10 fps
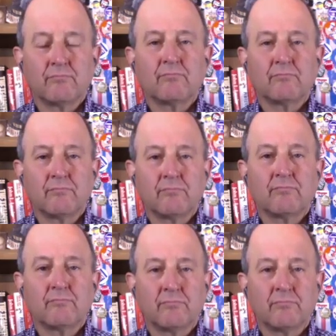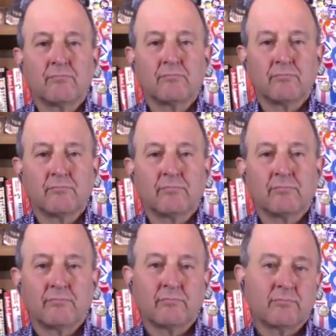
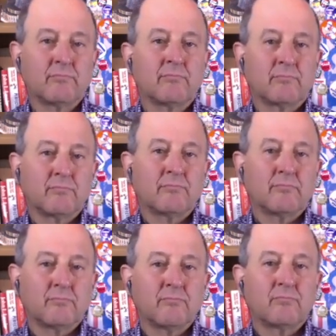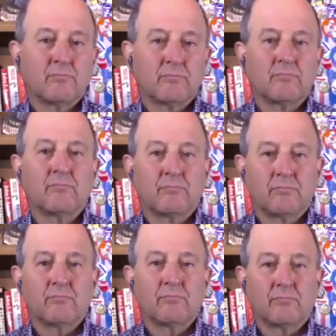
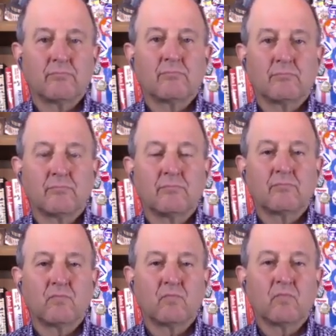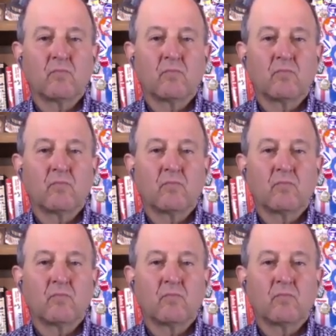(silent)